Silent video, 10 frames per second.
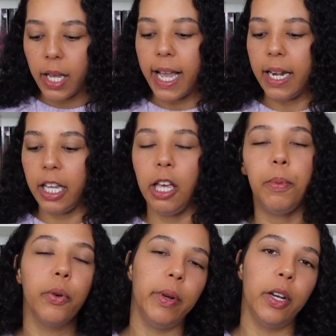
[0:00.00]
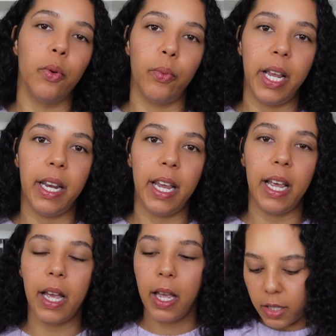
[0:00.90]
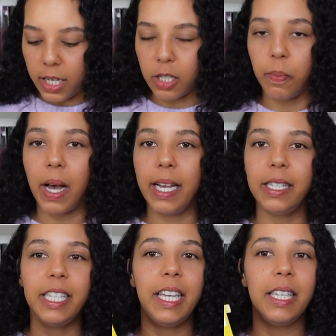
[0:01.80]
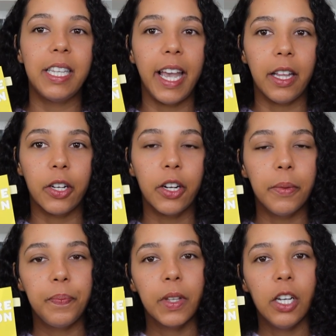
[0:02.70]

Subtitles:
and keep your reader reading. It's by T. Taylor.